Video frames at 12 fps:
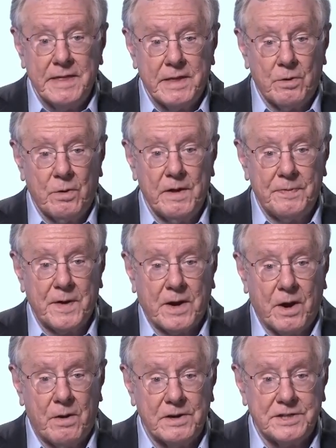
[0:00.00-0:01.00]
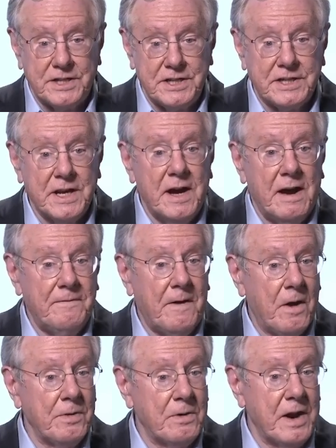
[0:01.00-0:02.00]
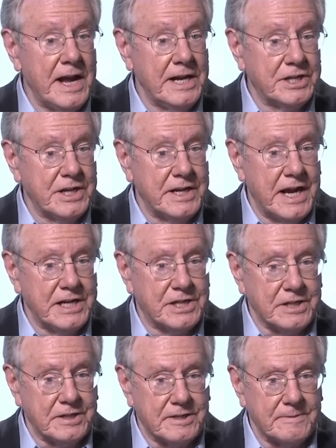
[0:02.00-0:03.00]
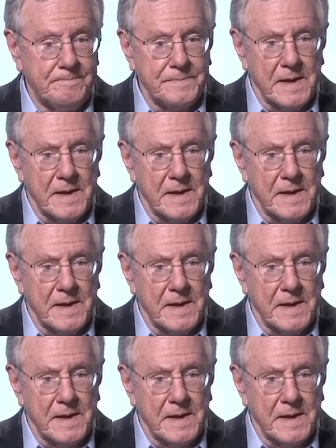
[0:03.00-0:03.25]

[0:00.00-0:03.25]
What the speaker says: that will hit the currencies of other Asian nations.